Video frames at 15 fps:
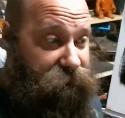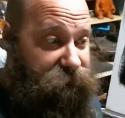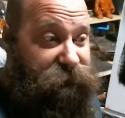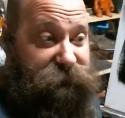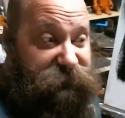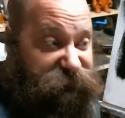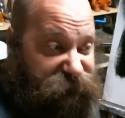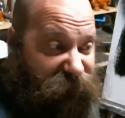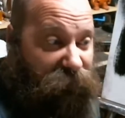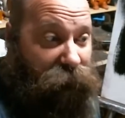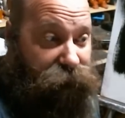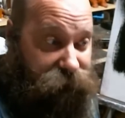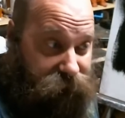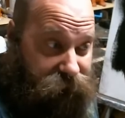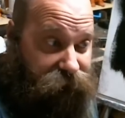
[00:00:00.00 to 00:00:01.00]

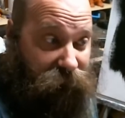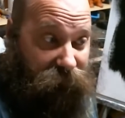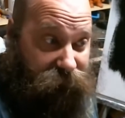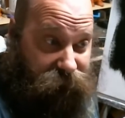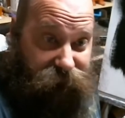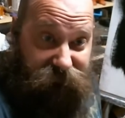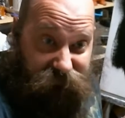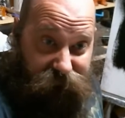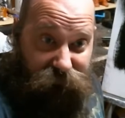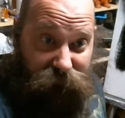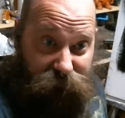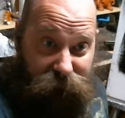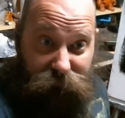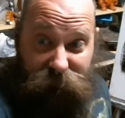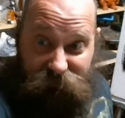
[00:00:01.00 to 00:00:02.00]
50,000 fucking
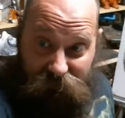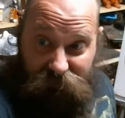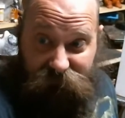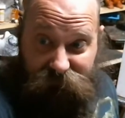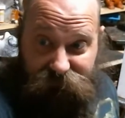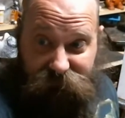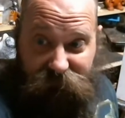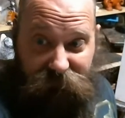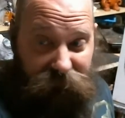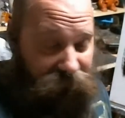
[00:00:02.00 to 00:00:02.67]
people in 3 days.